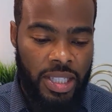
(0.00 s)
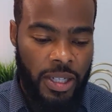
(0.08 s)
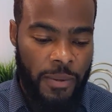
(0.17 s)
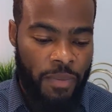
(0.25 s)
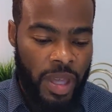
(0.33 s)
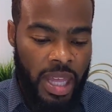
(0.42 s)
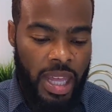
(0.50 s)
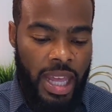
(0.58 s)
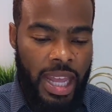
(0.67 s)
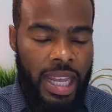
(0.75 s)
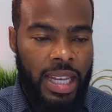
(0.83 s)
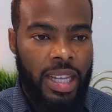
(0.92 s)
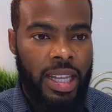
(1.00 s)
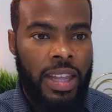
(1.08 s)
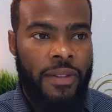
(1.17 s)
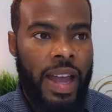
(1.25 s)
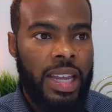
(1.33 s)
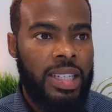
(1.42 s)
year and
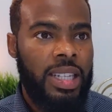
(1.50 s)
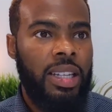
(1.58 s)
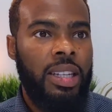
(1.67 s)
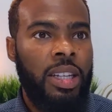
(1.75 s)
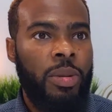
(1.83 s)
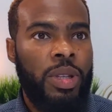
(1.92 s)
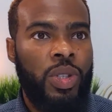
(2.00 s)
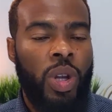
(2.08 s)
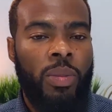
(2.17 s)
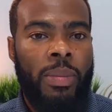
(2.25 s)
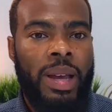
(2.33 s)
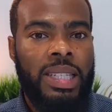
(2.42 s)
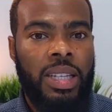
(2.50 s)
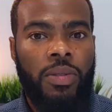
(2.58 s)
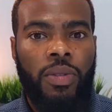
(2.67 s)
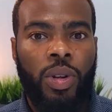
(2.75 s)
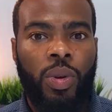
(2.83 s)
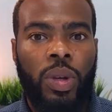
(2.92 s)
if i could tell a little bit story about
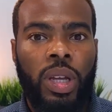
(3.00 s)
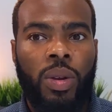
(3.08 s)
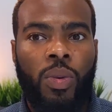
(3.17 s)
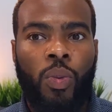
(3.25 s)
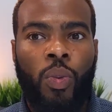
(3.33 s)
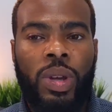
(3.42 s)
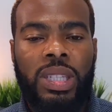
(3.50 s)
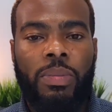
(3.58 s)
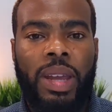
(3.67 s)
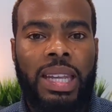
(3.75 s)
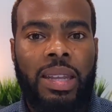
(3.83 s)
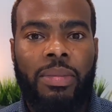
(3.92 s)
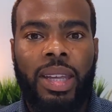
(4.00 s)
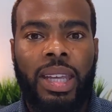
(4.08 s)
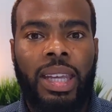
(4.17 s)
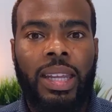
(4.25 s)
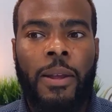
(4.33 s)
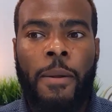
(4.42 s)
myself real quick once the pandemic
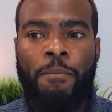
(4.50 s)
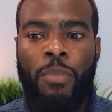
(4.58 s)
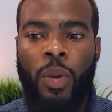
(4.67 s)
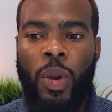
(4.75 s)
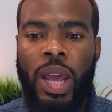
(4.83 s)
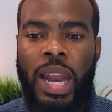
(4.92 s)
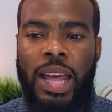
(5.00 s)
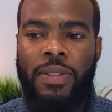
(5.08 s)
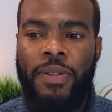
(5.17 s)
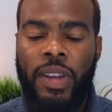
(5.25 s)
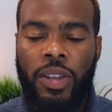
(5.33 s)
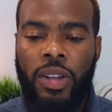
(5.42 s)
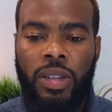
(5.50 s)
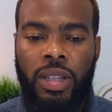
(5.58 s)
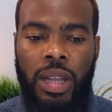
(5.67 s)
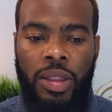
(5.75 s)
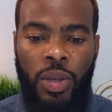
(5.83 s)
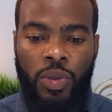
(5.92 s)
hit and I figured
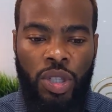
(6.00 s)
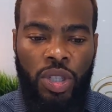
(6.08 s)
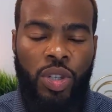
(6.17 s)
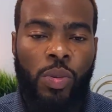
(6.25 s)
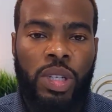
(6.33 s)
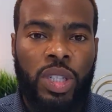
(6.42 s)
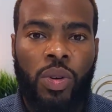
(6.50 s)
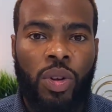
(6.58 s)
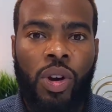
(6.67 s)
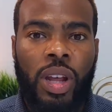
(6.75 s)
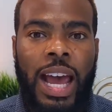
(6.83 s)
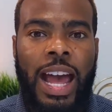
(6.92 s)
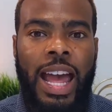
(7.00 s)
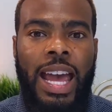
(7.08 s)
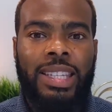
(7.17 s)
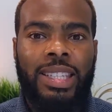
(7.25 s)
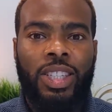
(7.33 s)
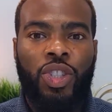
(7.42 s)
there was just so much going on. I
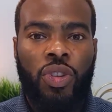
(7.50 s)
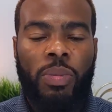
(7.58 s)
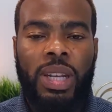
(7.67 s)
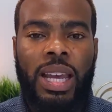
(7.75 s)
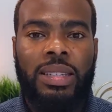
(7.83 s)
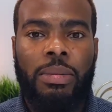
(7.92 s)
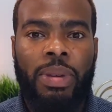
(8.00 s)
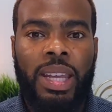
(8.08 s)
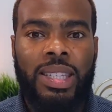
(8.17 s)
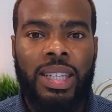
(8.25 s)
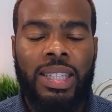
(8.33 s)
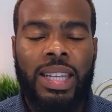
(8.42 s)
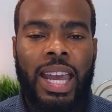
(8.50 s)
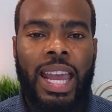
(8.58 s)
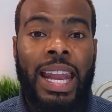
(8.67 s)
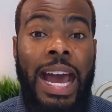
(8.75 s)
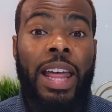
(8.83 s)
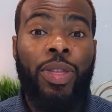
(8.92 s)
had to strip it down to basics,
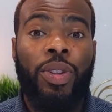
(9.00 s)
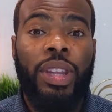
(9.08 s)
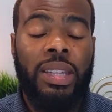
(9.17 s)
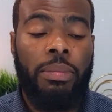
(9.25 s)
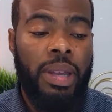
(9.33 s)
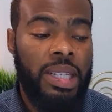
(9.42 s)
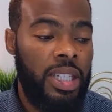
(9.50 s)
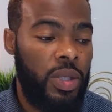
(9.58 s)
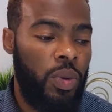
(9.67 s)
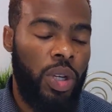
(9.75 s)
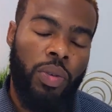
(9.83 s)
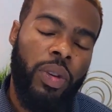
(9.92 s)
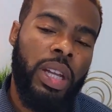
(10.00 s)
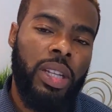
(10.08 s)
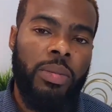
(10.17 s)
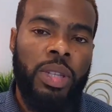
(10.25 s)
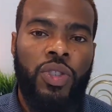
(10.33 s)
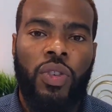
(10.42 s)
and I thought that the basics were
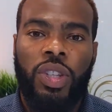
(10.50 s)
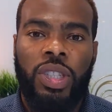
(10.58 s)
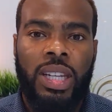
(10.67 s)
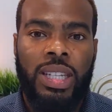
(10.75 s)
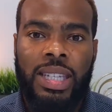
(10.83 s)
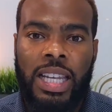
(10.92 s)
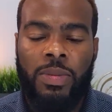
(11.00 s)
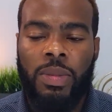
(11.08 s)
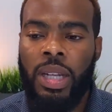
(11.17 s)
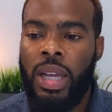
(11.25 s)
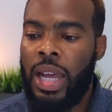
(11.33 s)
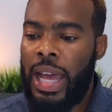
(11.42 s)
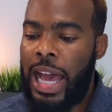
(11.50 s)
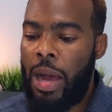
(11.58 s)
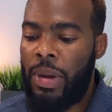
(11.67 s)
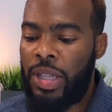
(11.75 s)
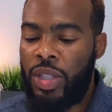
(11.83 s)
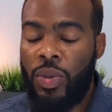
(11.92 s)
curriculum, instruction, and assessment. How
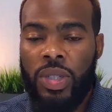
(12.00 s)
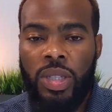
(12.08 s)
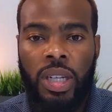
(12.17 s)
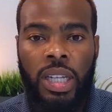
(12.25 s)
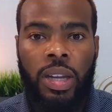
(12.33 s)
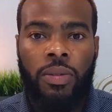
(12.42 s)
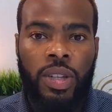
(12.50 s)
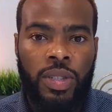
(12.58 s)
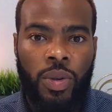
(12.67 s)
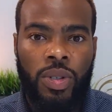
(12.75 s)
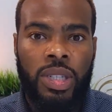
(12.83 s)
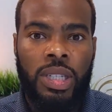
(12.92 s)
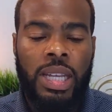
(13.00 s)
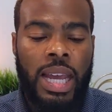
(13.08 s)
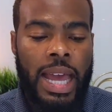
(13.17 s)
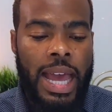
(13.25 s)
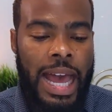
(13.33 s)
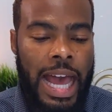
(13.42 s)
my students going to get resources?
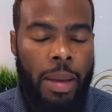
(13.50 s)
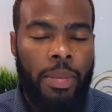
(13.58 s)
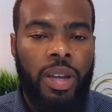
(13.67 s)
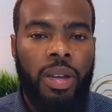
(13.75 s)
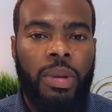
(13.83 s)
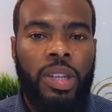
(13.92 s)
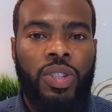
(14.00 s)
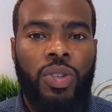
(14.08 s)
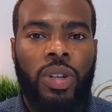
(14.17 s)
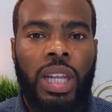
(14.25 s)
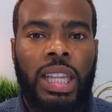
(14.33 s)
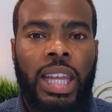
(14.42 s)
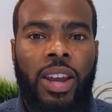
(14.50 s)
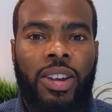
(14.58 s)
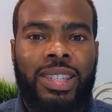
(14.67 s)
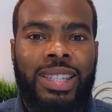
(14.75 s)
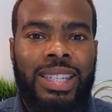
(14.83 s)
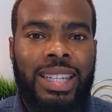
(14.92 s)
How am I going to make sure that they are
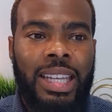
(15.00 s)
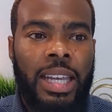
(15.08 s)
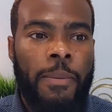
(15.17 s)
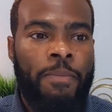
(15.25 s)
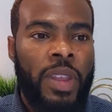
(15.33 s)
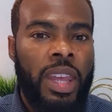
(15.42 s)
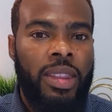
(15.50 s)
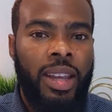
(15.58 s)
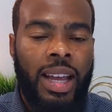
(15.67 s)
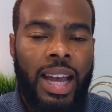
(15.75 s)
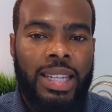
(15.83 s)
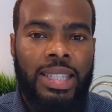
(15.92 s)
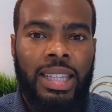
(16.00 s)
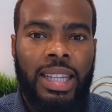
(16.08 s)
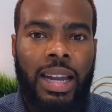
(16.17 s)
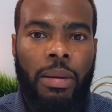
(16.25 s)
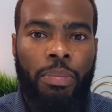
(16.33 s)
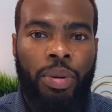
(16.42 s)
seeing the content
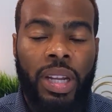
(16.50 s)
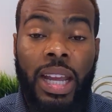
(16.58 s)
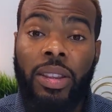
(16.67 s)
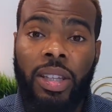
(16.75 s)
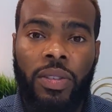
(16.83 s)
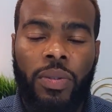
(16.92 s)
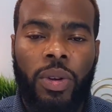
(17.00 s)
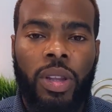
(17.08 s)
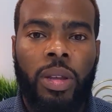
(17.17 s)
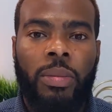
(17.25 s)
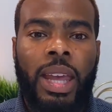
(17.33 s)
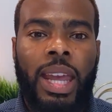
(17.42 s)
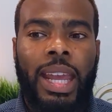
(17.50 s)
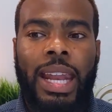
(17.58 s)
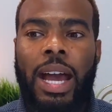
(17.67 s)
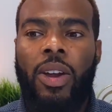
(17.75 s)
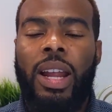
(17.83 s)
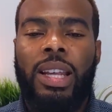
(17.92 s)
that I'm putting out there for them? And
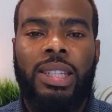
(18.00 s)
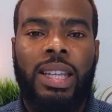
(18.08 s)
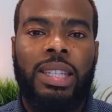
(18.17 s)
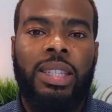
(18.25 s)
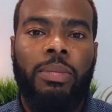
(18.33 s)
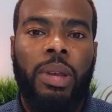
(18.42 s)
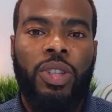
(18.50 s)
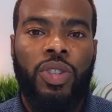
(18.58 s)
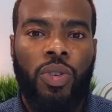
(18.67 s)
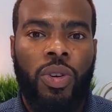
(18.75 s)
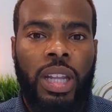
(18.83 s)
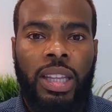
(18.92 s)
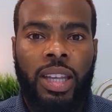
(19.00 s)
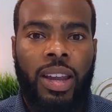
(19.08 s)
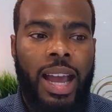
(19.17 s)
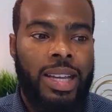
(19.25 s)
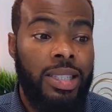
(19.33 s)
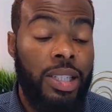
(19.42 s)
how can I assess to make sure that
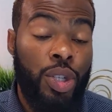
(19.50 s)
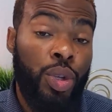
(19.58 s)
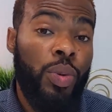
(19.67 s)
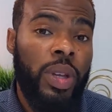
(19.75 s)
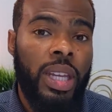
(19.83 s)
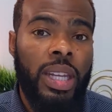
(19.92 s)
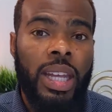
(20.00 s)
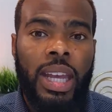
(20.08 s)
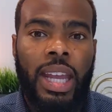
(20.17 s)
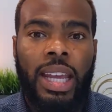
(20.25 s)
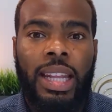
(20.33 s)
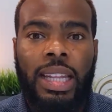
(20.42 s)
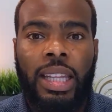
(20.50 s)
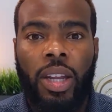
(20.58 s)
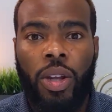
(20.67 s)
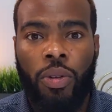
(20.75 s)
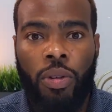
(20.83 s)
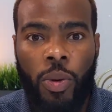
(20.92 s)
they're actually doing it and that they
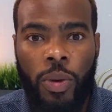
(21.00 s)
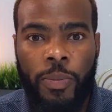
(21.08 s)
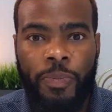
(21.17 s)
are growing?